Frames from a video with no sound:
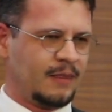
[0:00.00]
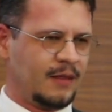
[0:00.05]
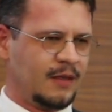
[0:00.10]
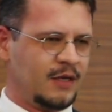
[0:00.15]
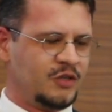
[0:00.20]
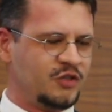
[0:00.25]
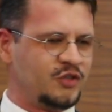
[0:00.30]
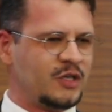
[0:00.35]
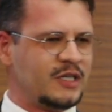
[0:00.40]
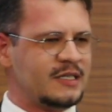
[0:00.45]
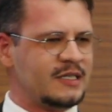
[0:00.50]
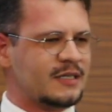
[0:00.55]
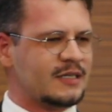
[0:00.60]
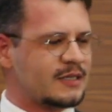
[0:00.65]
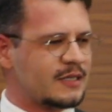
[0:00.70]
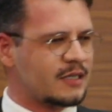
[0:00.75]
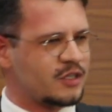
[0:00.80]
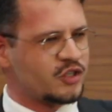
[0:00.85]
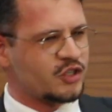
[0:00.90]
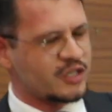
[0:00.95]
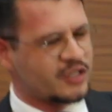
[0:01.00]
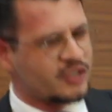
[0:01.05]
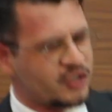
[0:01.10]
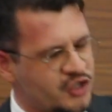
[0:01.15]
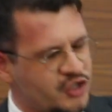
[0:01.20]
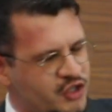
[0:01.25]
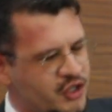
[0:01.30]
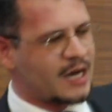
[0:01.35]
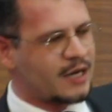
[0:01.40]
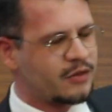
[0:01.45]
Jesus didn't just
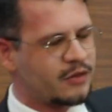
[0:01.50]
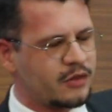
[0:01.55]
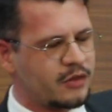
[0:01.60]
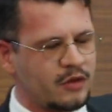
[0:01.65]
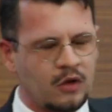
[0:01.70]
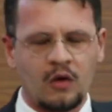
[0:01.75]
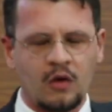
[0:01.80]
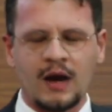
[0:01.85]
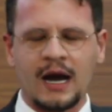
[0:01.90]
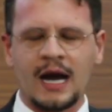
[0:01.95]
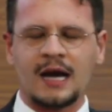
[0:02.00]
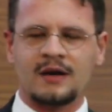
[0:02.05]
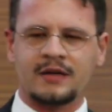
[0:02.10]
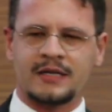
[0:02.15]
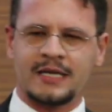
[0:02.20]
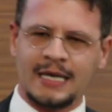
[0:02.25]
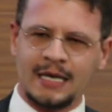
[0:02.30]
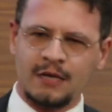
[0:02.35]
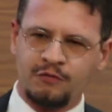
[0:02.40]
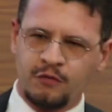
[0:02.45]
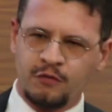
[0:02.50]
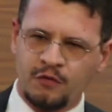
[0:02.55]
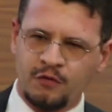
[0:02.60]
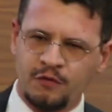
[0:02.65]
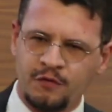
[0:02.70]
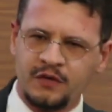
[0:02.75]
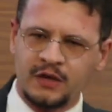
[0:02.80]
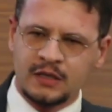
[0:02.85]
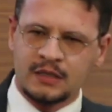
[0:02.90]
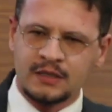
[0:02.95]
chuck the law out, he
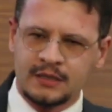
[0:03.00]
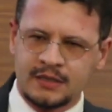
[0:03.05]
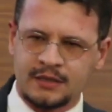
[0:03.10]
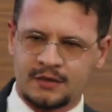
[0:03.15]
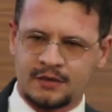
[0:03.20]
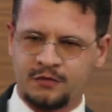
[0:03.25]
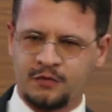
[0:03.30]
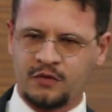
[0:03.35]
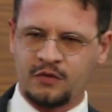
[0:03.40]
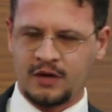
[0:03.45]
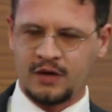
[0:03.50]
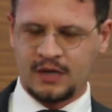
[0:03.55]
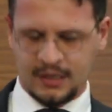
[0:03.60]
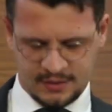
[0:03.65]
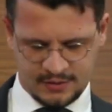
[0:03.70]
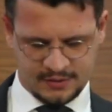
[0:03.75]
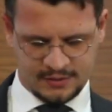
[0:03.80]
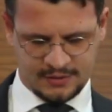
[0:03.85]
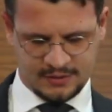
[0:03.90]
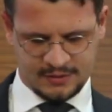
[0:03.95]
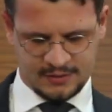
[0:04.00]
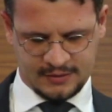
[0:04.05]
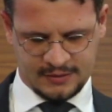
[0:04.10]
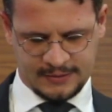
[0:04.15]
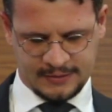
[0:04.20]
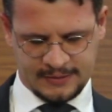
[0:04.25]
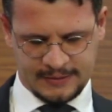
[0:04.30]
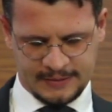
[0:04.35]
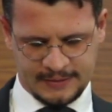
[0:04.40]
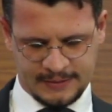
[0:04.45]
fulfilled it for us.
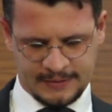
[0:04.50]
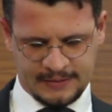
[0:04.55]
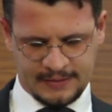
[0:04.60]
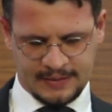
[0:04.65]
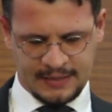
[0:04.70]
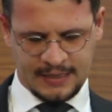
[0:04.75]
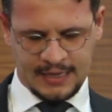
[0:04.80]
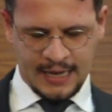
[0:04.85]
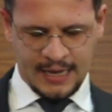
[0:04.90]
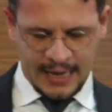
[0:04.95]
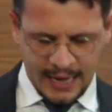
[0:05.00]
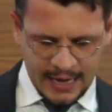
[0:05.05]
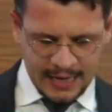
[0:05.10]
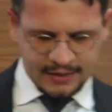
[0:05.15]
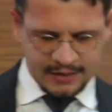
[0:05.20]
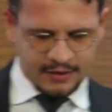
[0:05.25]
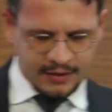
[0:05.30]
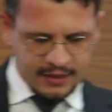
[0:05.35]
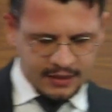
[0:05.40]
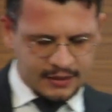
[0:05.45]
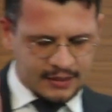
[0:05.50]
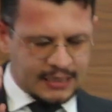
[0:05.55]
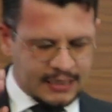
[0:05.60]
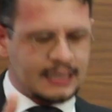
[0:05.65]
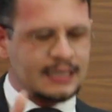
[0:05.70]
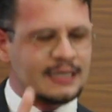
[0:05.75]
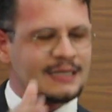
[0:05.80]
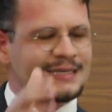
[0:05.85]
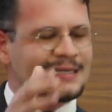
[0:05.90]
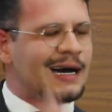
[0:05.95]
And then
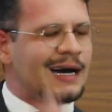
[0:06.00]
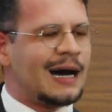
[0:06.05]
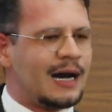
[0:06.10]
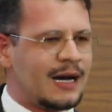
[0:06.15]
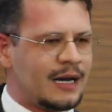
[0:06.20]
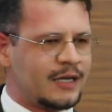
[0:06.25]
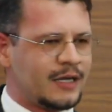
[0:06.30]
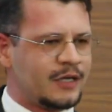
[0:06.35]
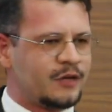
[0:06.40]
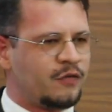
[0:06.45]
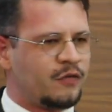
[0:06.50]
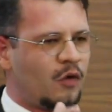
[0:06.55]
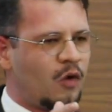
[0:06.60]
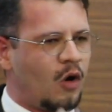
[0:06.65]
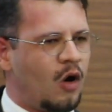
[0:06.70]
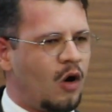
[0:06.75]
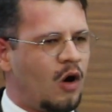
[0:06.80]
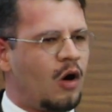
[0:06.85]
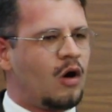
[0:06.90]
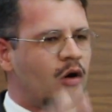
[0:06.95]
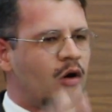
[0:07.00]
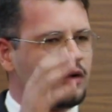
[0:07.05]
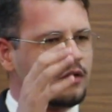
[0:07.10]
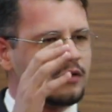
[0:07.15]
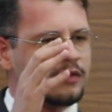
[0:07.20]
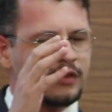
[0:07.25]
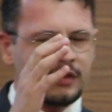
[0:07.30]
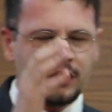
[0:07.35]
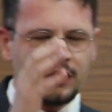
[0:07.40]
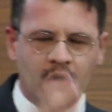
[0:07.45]
he died for all
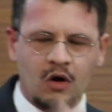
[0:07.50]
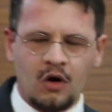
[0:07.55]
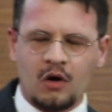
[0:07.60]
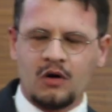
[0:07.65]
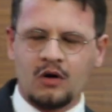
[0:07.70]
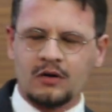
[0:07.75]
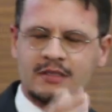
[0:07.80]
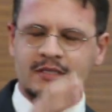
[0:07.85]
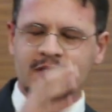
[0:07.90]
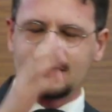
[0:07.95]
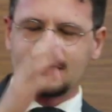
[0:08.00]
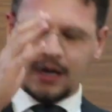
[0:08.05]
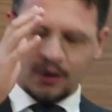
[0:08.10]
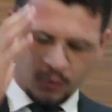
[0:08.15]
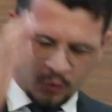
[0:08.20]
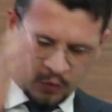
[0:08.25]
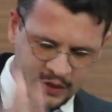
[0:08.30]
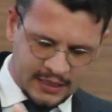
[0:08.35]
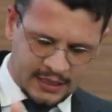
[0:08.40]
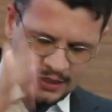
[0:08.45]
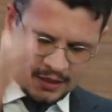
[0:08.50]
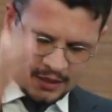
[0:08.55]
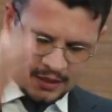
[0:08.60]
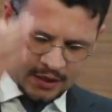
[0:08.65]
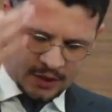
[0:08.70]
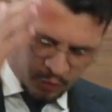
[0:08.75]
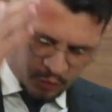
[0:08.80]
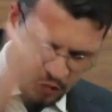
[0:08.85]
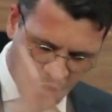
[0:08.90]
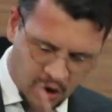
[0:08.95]
the laws that
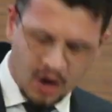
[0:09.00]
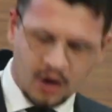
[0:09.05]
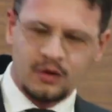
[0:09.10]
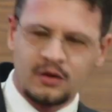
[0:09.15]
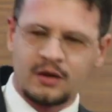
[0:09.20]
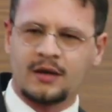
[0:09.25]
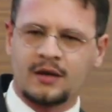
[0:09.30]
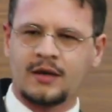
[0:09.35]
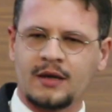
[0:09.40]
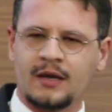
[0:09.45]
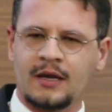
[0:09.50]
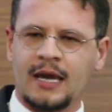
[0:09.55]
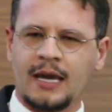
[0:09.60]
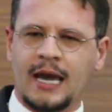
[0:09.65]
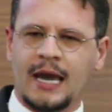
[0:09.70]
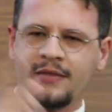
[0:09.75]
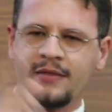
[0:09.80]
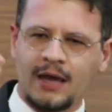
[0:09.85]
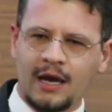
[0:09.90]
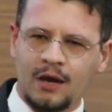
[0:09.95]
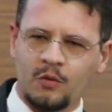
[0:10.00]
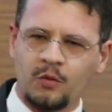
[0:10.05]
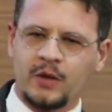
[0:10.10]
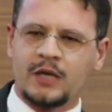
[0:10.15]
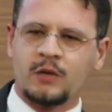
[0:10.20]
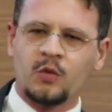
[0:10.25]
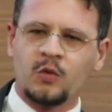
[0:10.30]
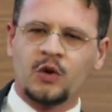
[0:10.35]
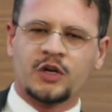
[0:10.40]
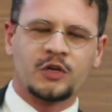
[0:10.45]
we broke and that we
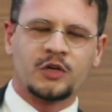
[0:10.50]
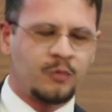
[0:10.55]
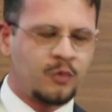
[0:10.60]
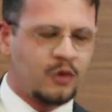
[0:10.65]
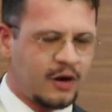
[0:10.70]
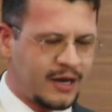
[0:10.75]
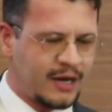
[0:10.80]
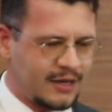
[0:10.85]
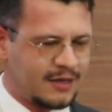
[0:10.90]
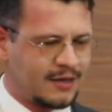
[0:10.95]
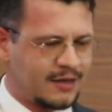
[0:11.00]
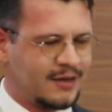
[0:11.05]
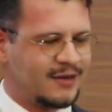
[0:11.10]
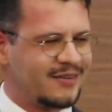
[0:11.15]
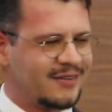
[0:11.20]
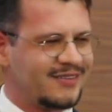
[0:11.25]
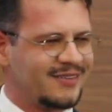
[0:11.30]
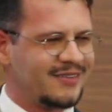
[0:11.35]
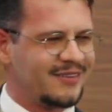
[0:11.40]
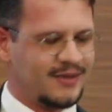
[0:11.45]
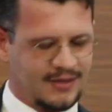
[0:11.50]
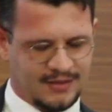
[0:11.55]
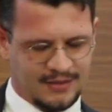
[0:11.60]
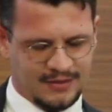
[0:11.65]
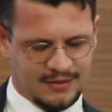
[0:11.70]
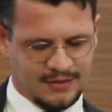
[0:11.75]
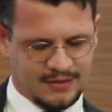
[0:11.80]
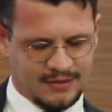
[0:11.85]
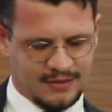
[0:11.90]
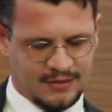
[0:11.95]
would break.
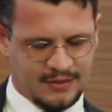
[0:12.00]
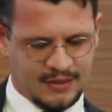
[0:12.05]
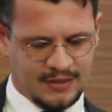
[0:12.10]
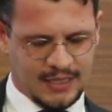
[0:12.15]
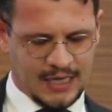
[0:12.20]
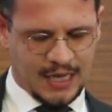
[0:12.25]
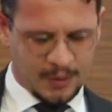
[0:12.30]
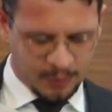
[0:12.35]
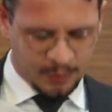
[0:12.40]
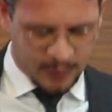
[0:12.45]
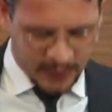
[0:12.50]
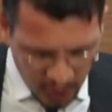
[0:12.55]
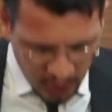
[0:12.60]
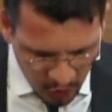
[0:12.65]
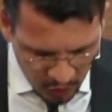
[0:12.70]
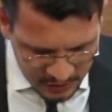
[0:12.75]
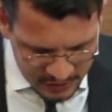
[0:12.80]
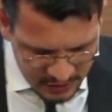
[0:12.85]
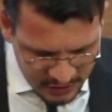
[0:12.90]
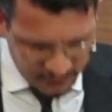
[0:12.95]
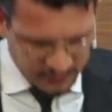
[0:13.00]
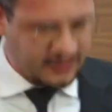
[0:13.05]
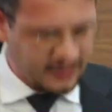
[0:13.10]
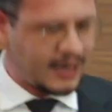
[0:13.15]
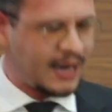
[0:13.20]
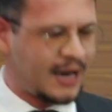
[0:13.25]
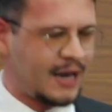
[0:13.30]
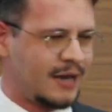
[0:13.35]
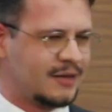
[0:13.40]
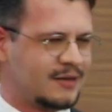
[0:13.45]
And because of
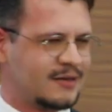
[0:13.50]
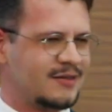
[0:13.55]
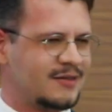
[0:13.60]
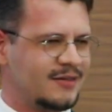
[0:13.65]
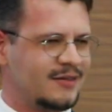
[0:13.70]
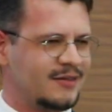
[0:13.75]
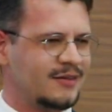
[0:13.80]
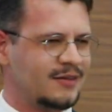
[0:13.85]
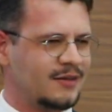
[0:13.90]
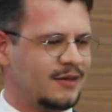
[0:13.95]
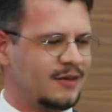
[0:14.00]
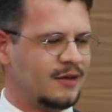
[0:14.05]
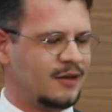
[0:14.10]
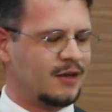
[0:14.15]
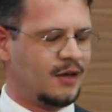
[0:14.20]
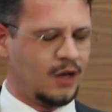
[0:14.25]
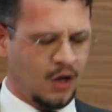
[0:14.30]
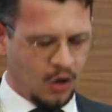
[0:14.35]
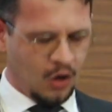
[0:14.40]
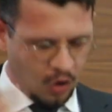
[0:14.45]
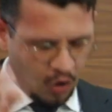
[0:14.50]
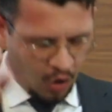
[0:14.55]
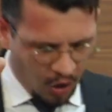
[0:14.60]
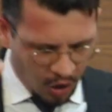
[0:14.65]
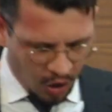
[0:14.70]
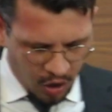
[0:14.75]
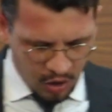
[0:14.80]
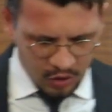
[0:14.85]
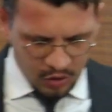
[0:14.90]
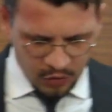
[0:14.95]
that,
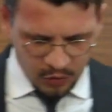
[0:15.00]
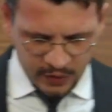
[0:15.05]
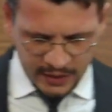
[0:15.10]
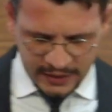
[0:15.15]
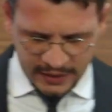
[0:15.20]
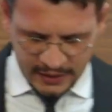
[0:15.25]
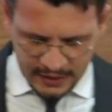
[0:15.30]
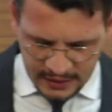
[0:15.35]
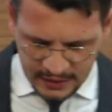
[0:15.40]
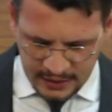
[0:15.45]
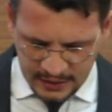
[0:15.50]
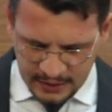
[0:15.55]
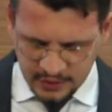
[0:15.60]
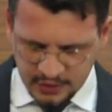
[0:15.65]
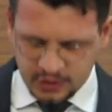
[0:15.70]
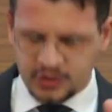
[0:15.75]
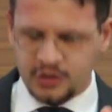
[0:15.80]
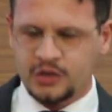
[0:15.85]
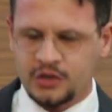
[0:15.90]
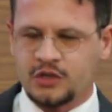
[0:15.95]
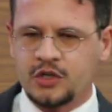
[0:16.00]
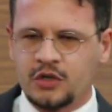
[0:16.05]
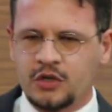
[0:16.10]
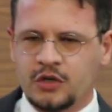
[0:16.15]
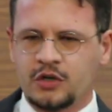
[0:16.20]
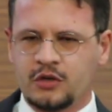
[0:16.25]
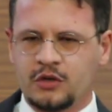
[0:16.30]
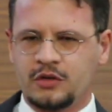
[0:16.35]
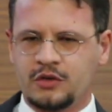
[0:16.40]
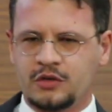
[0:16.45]
all we need to
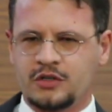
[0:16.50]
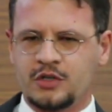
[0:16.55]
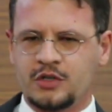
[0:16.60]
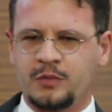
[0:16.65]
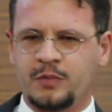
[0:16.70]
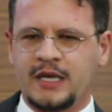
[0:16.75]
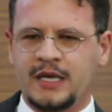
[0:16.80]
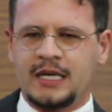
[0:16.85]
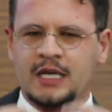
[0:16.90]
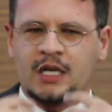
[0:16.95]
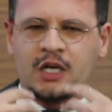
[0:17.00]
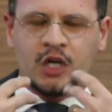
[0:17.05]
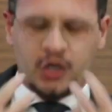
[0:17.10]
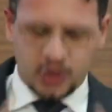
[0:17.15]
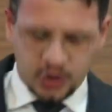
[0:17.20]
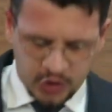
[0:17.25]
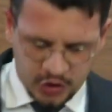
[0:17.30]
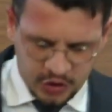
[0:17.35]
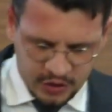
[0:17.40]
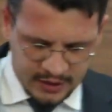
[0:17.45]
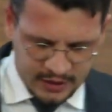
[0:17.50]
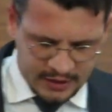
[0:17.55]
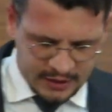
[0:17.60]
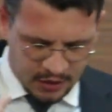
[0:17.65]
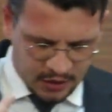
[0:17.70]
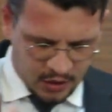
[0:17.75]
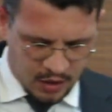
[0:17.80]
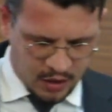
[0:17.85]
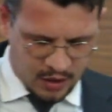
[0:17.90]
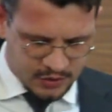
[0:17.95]
do to be included in
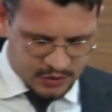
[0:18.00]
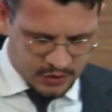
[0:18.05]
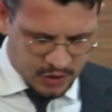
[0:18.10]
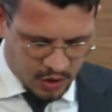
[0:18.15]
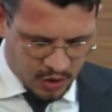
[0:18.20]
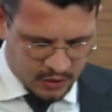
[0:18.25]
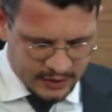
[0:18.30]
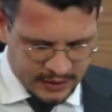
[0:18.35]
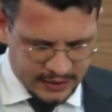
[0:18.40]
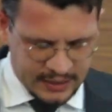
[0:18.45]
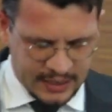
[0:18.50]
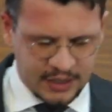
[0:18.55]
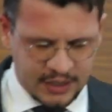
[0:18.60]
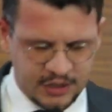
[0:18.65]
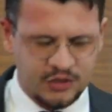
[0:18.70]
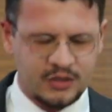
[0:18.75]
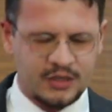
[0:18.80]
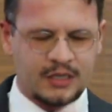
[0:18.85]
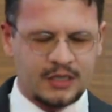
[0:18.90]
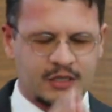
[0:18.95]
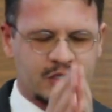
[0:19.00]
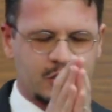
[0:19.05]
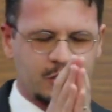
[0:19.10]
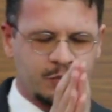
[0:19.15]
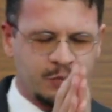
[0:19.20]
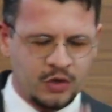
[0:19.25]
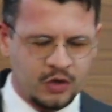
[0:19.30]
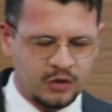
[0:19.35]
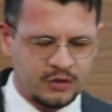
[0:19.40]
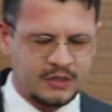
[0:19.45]
God's holy nation is to
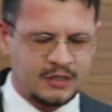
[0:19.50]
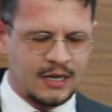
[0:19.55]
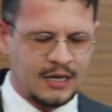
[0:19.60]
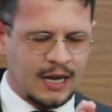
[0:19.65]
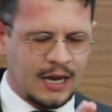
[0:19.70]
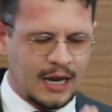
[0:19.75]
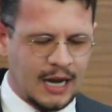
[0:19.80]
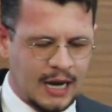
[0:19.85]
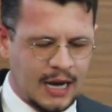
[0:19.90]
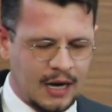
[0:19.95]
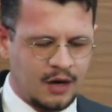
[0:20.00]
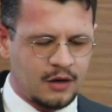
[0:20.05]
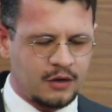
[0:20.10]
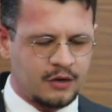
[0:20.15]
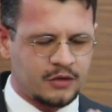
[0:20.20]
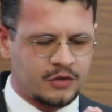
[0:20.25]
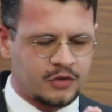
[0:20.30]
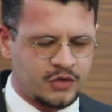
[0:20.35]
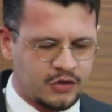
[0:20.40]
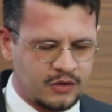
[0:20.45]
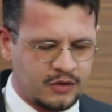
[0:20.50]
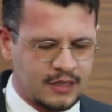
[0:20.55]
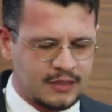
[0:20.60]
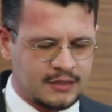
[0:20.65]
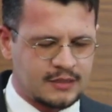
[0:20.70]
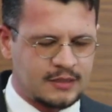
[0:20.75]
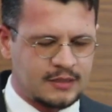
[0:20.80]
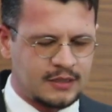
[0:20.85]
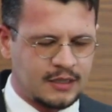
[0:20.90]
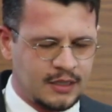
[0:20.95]
put our
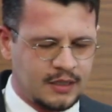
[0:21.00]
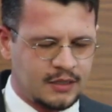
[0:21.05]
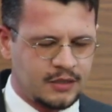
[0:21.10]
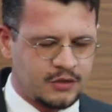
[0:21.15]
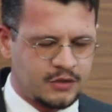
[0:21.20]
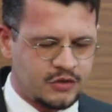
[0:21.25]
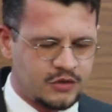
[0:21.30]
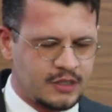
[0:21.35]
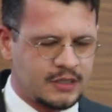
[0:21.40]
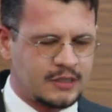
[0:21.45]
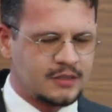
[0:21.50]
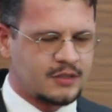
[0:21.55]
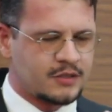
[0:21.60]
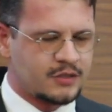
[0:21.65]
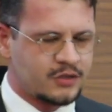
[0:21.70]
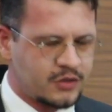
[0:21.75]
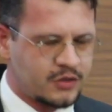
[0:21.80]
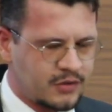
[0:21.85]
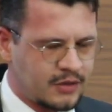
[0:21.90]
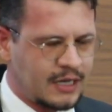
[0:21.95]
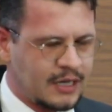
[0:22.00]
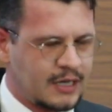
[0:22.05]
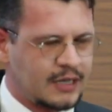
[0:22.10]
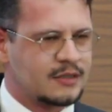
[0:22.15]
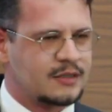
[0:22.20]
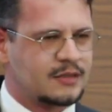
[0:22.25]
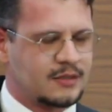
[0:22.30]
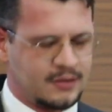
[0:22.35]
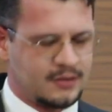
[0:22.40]
trust in Jesus Christ.